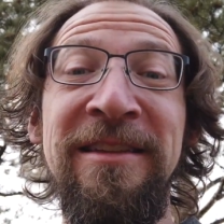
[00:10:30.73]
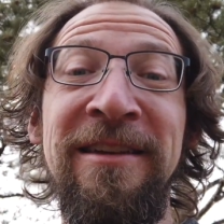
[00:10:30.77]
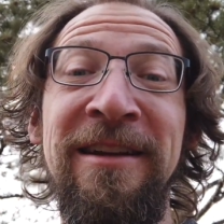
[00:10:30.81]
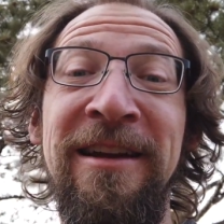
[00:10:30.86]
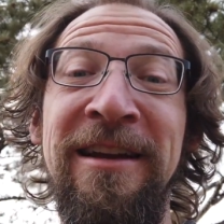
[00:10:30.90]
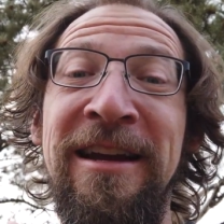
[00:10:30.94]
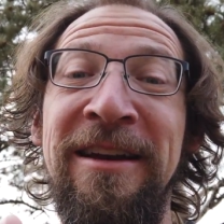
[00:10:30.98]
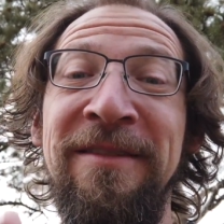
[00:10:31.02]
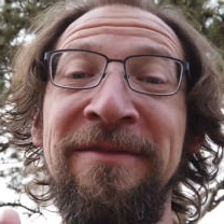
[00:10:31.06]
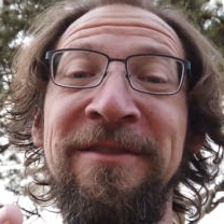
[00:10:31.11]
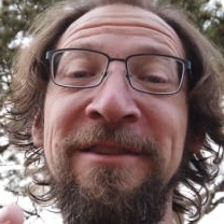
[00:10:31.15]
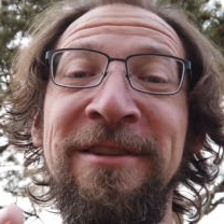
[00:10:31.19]
that
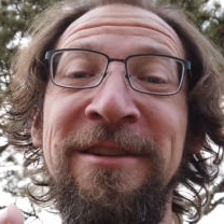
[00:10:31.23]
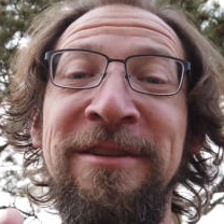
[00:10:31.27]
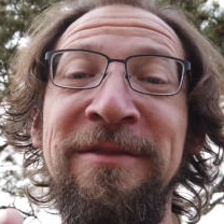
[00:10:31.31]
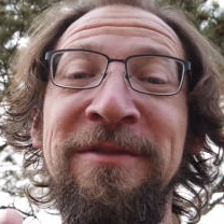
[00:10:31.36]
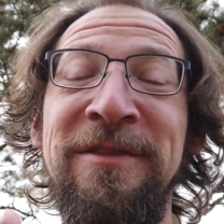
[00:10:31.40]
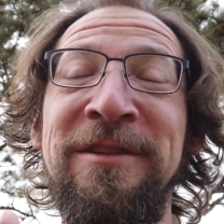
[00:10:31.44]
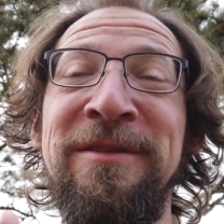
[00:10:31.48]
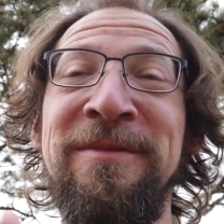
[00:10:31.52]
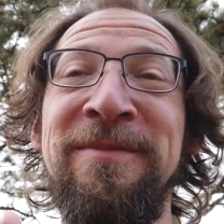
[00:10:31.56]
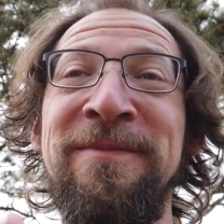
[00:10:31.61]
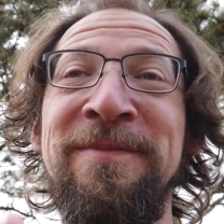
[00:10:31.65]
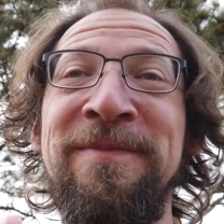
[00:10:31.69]
I have to
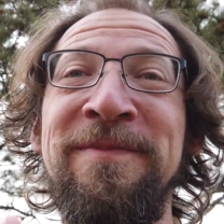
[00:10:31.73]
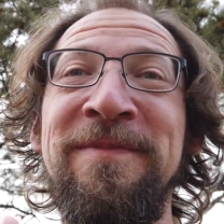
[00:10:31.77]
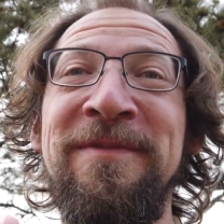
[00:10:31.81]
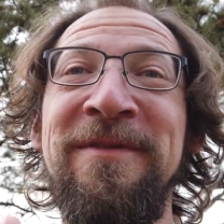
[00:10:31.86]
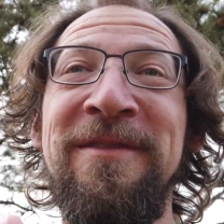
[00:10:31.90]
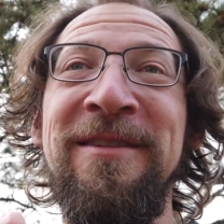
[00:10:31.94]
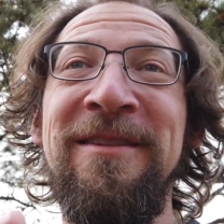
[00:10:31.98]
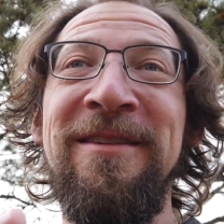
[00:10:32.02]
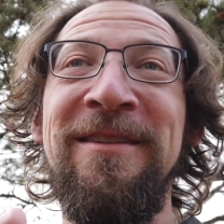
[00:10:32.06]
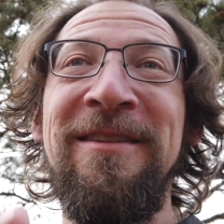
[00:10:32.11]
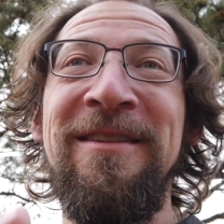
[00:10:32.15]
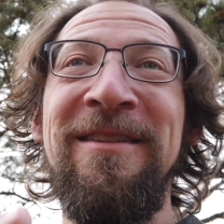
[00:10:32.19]
even
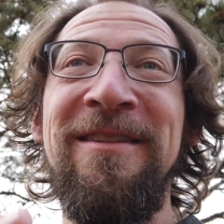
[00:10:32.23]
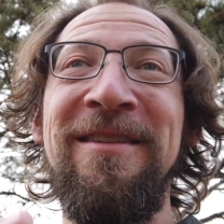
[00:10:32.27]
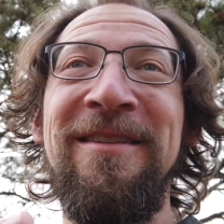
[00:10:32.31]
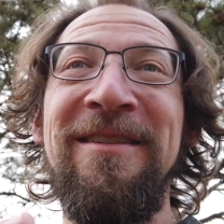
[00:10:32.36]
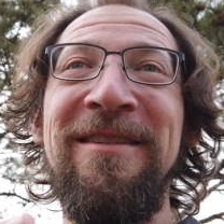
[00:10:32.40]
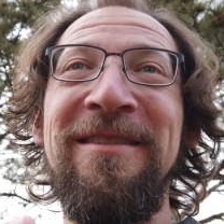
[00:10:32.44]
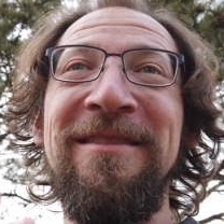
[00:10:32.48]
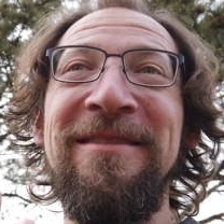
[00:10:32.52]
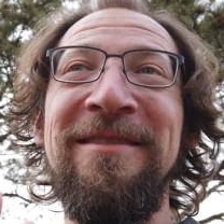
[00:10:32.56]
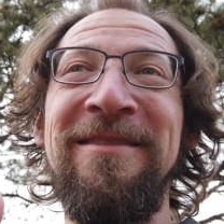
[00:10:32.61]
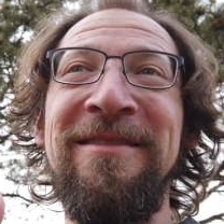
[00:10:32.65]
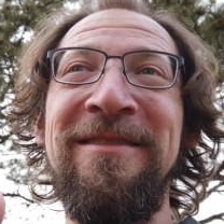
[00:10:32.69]

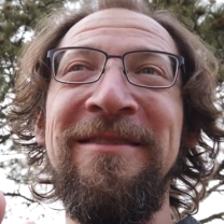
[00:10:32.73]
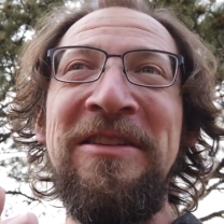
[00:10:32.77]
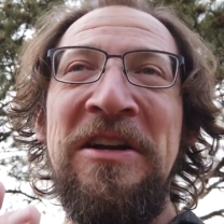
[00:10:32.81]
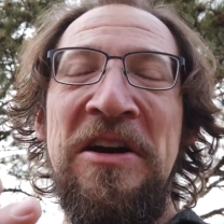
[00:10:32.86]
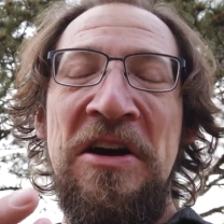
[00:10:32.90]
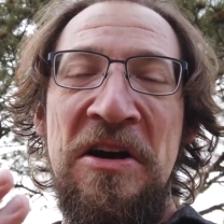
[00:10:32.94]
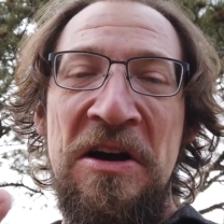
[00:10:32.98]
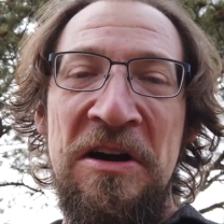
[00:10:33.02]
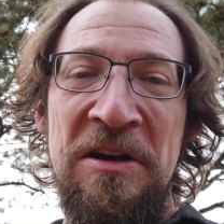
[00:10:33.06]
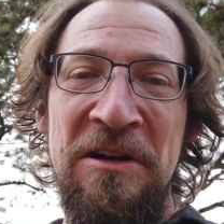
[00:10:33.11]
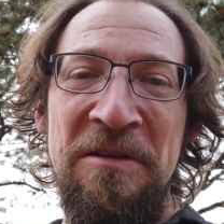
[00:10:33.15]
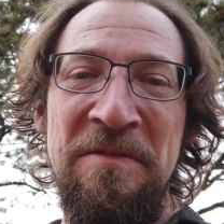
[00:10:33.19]

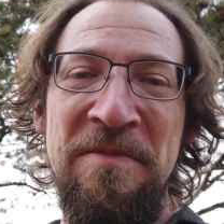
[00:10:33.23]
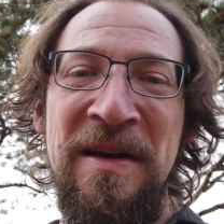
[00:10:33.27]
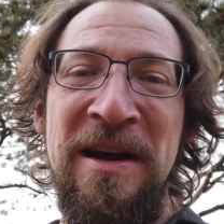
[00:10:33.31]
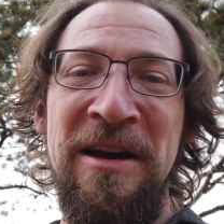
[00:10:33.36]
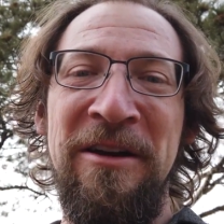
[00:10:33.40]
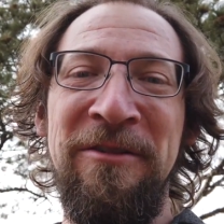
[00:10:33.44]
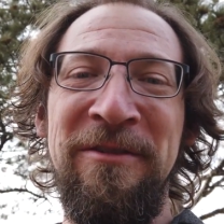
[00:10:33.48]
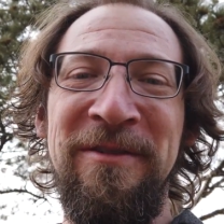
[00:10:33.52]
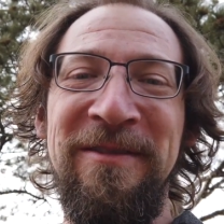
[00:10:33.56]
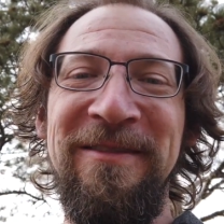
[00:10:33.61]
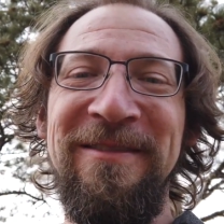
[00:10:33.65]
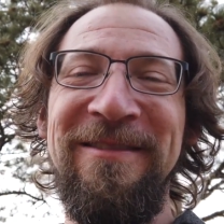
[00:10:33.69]
talk
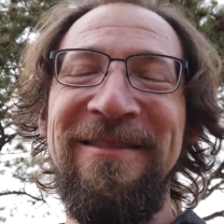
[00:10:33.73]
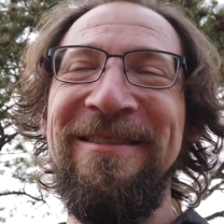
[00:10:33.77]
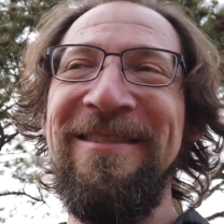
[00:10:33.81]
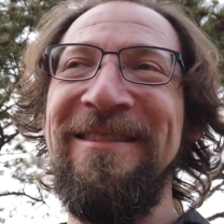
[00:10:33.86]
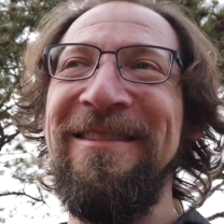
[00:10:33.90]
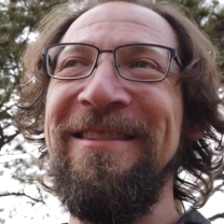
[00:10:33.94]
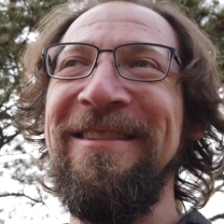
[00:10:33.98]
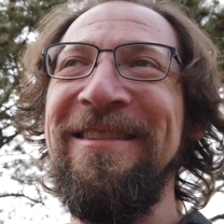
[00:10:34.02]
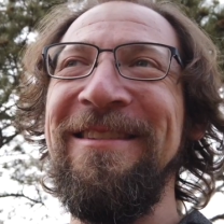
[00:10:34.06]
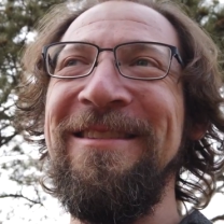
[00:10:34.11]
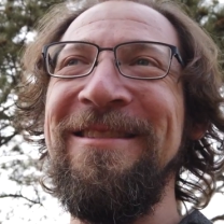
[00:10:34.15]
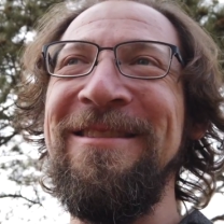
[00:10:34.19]
about
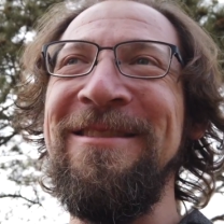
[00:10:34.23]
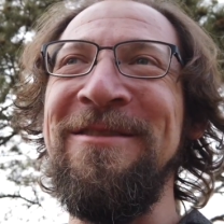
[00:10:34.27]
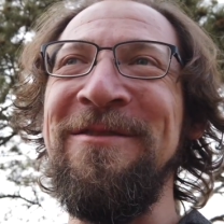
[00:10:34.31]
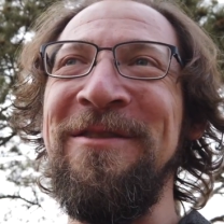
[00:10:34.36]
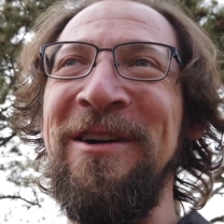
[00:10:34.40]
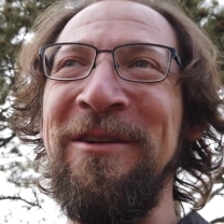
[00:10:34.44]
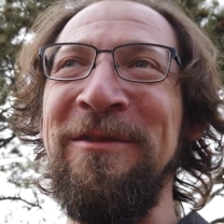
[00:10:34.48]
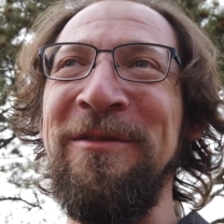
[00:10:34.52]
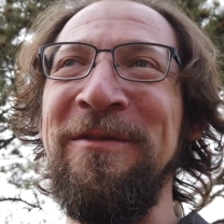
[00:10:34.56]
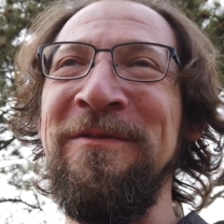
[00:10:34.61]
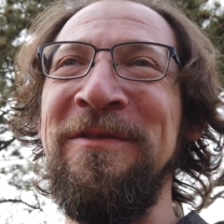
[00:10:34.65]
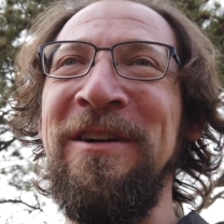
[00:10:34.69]
the
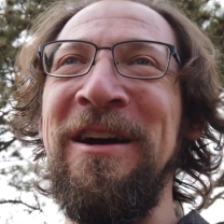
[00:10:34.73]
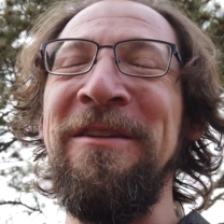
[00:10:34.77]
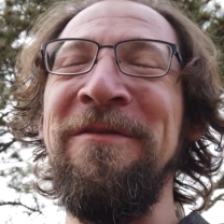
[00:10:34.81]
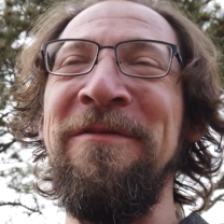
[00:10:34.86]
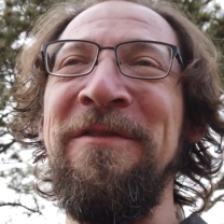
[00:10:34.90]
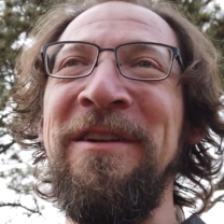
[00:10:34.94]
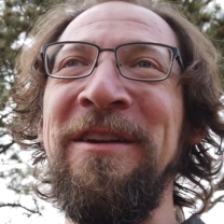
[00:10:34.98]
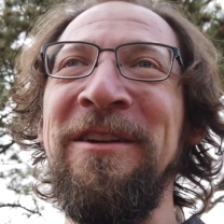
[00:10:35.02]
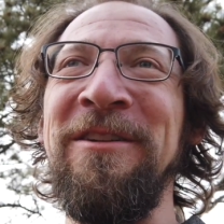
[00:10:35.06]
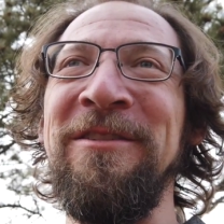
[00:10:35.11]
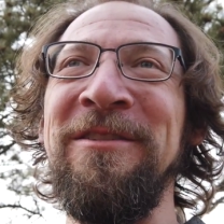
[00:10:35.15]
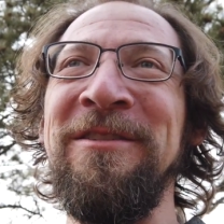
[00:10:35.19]
Vibram 5
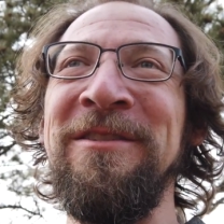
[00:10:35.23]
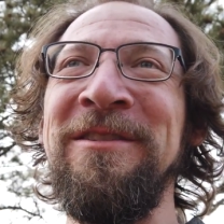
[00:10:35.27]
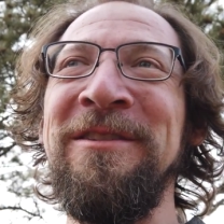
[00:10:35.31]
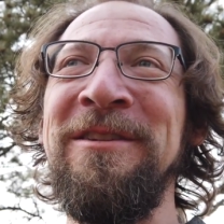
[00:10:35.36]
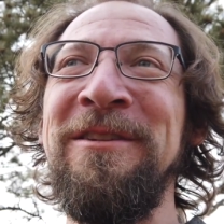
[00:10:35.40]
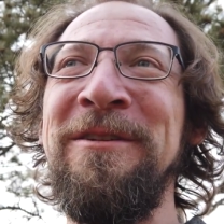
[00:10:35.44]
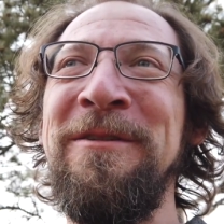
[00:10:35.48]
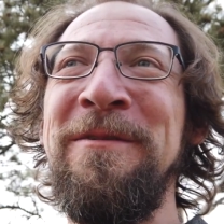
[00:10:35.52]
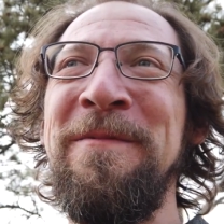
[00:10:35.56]
fingers,